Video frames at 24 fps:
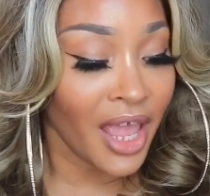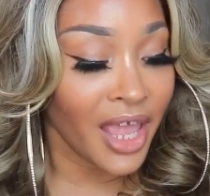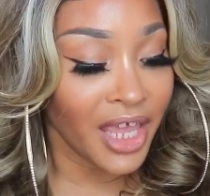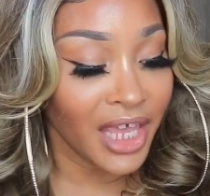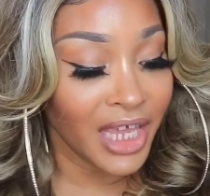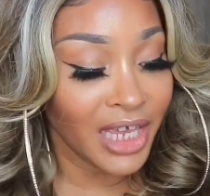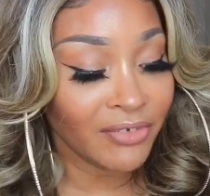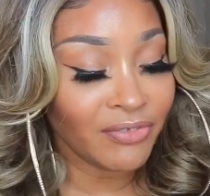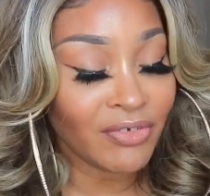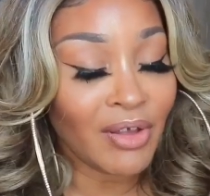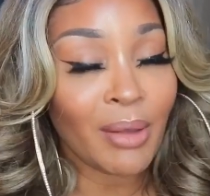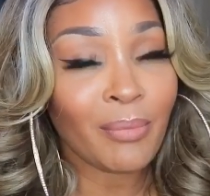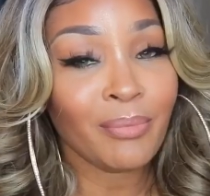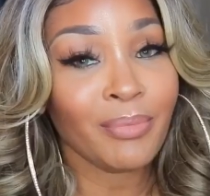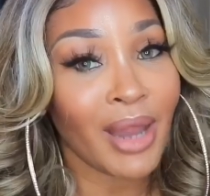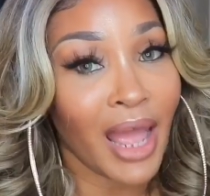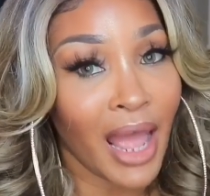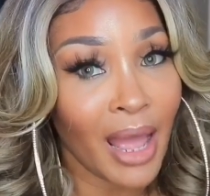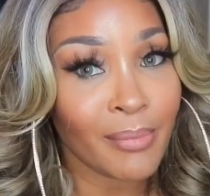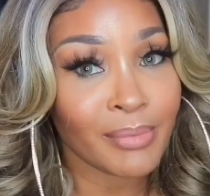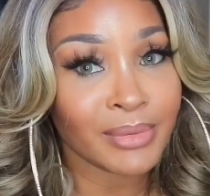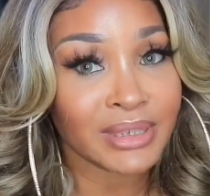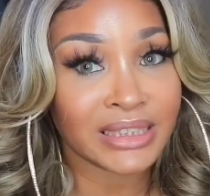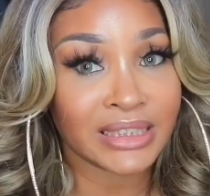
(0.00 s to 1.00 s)
If I'm
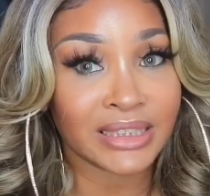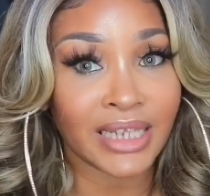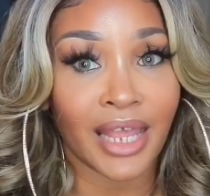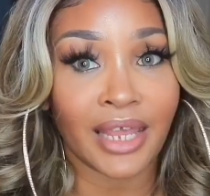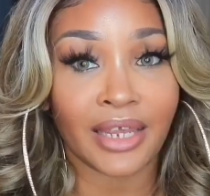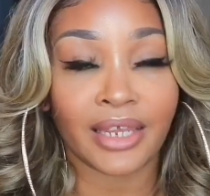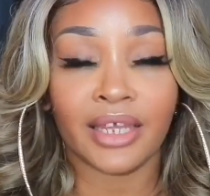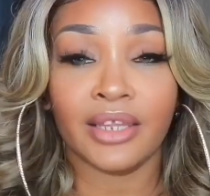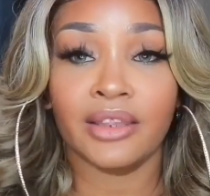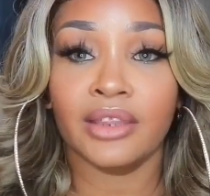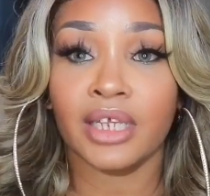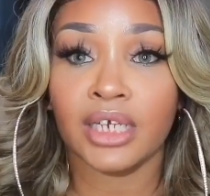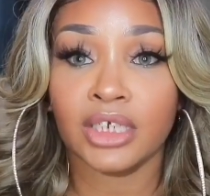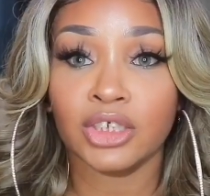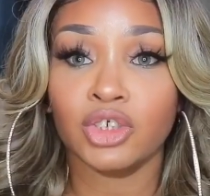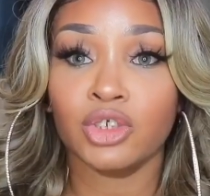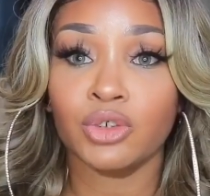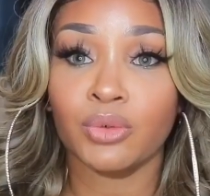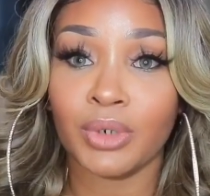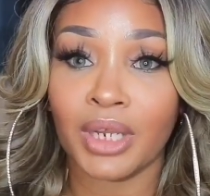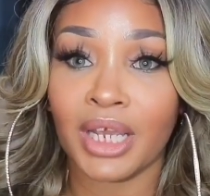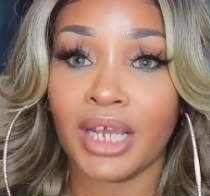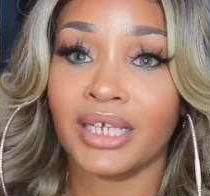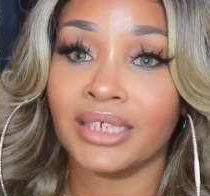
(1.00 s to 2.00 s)
not mistaken, this
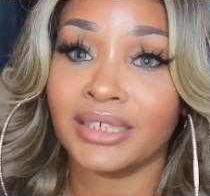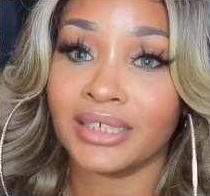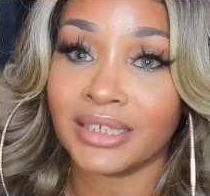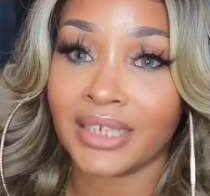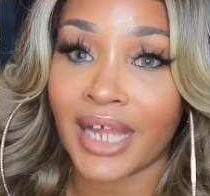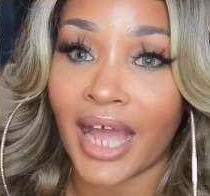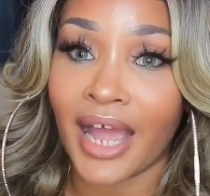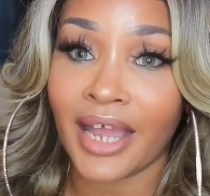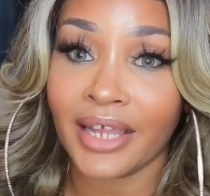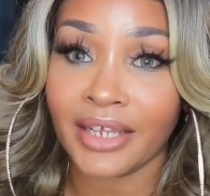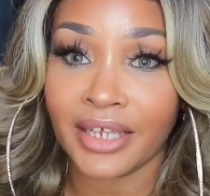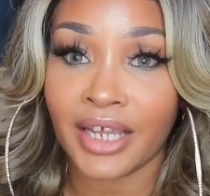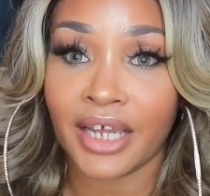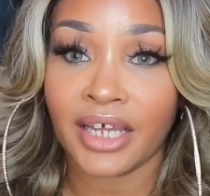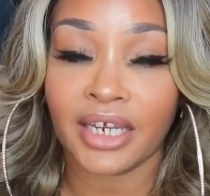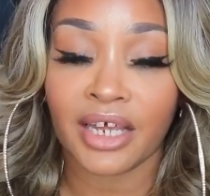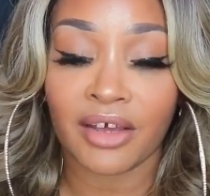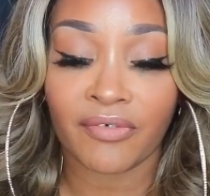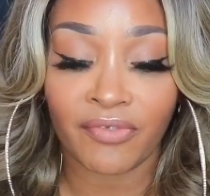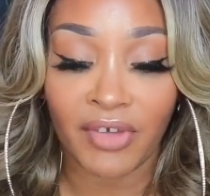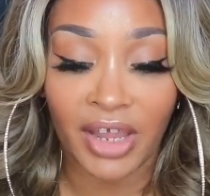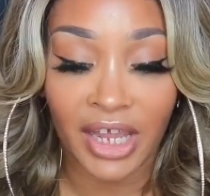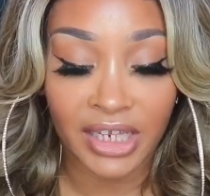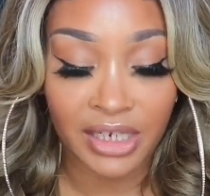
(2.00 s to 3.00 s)
unit is not yet
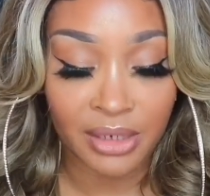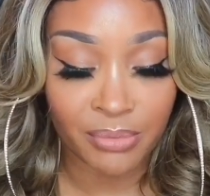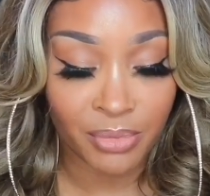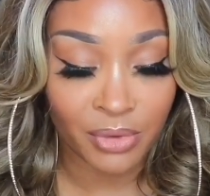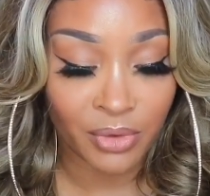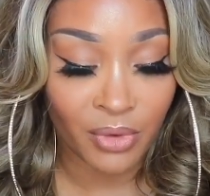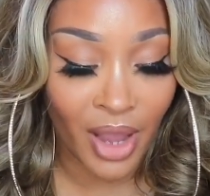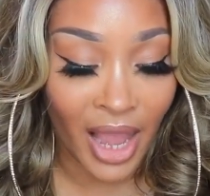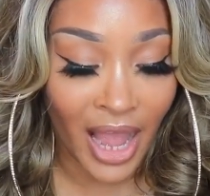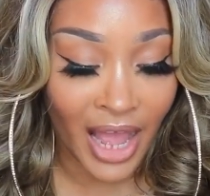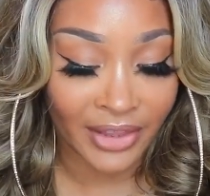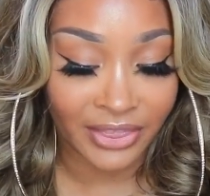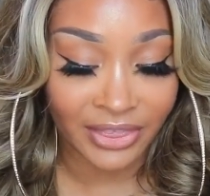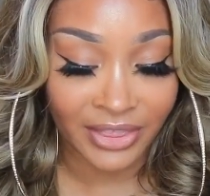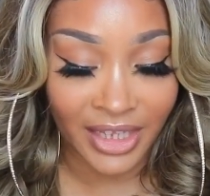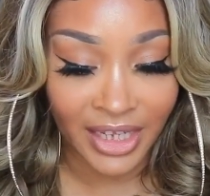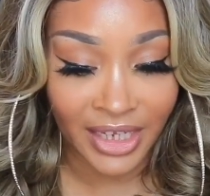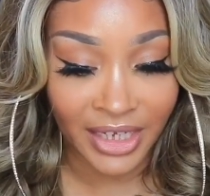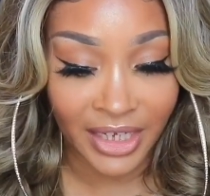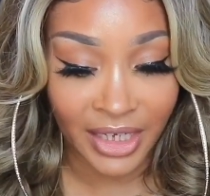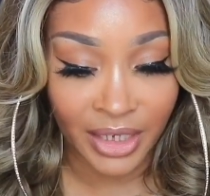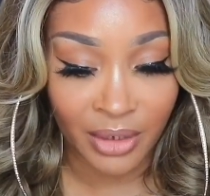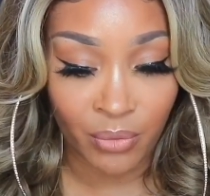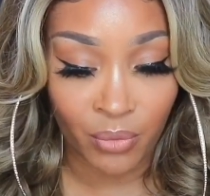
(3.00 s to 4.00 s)
available. I
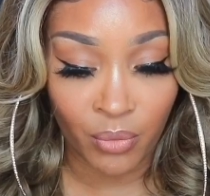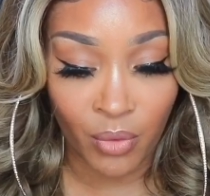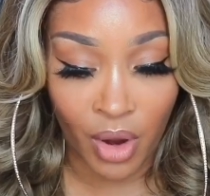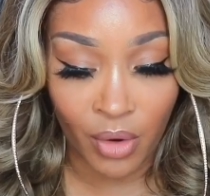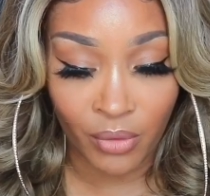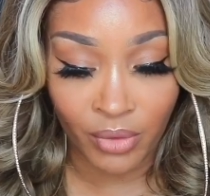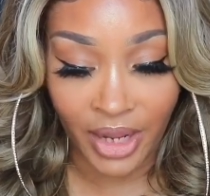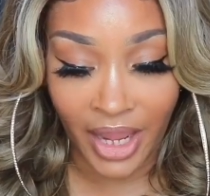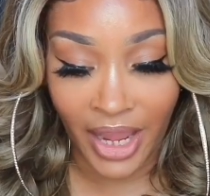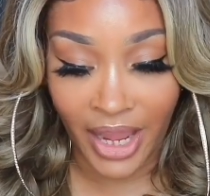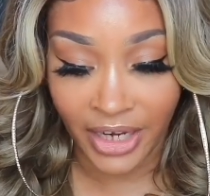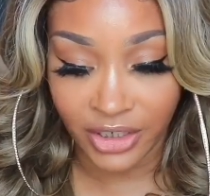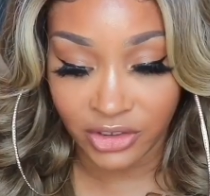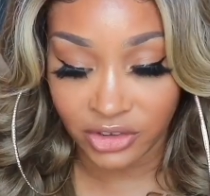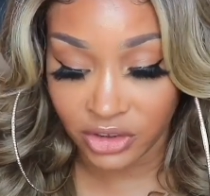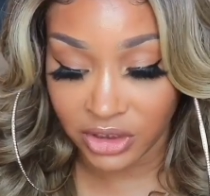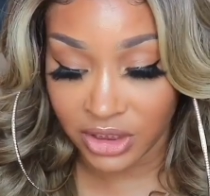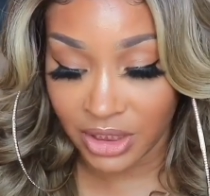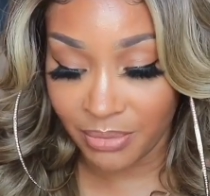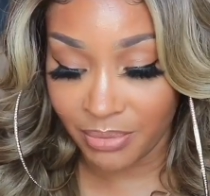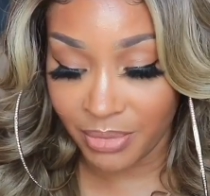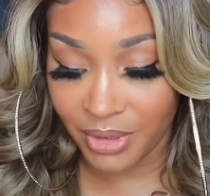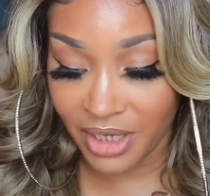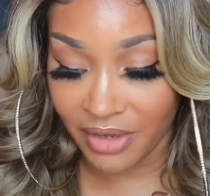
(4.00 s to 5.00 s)
think it won't
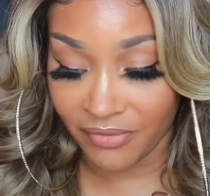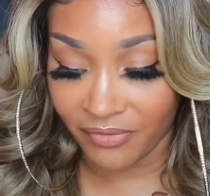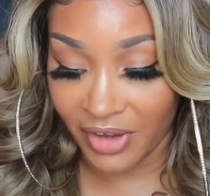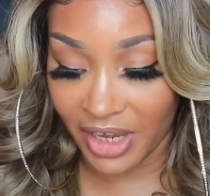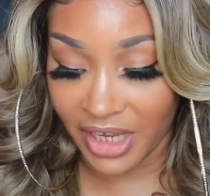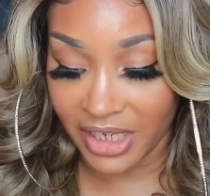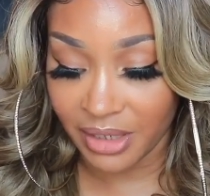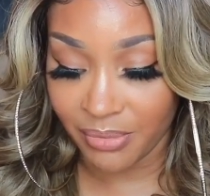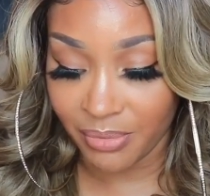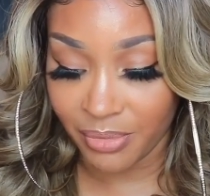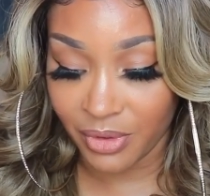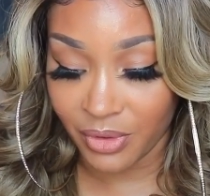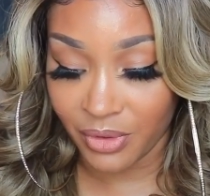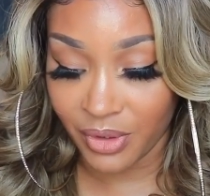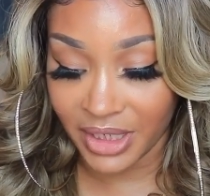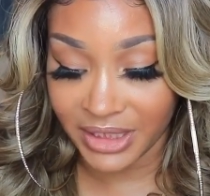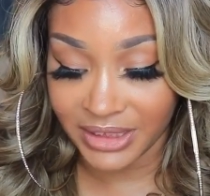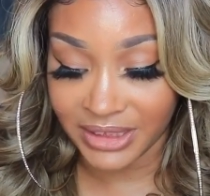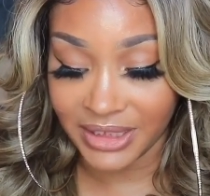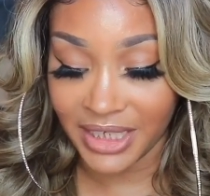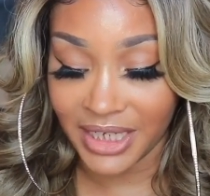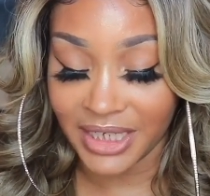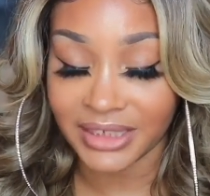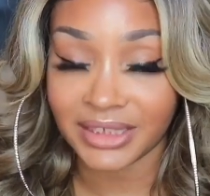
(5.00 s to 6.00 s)
actually be available. It
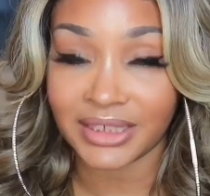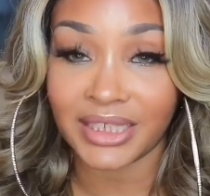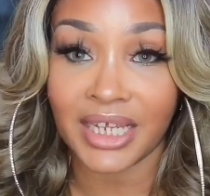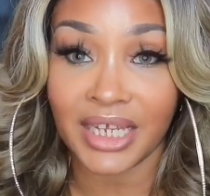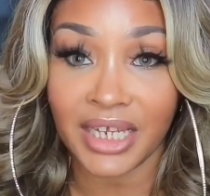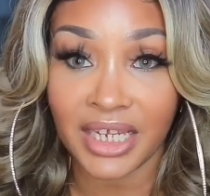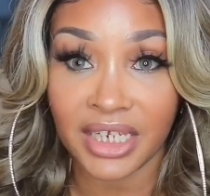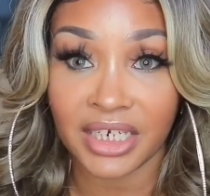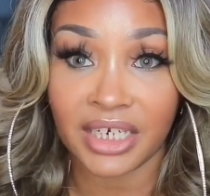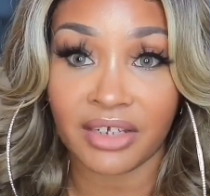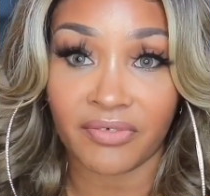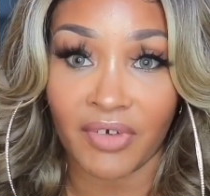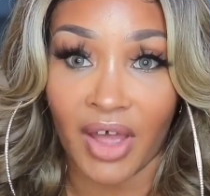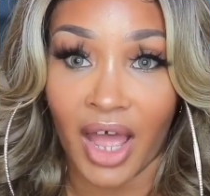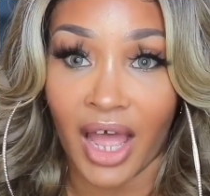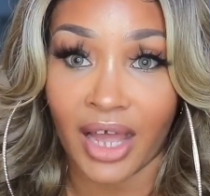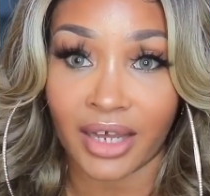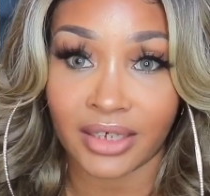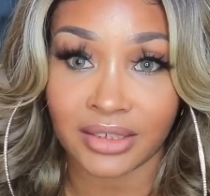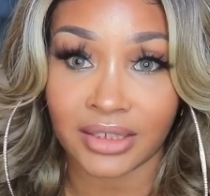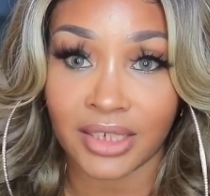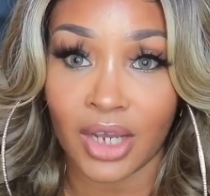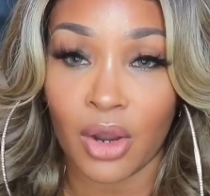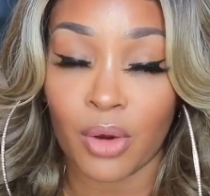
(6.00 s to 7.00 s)
says the end of
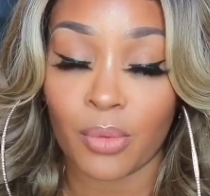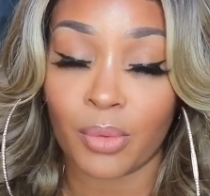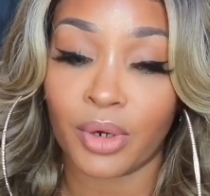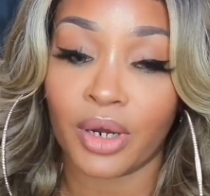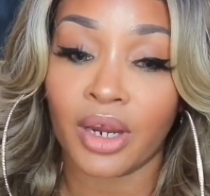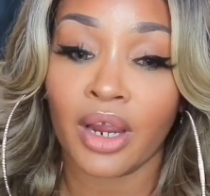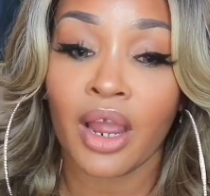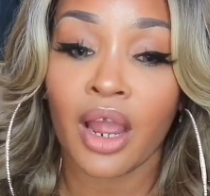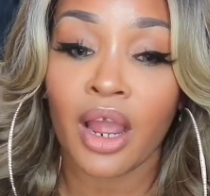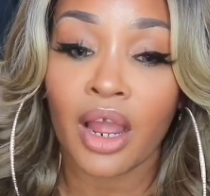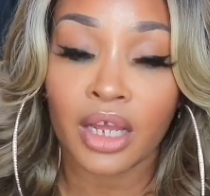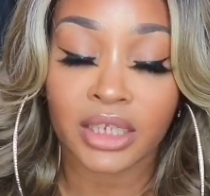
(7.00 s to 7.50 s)
October.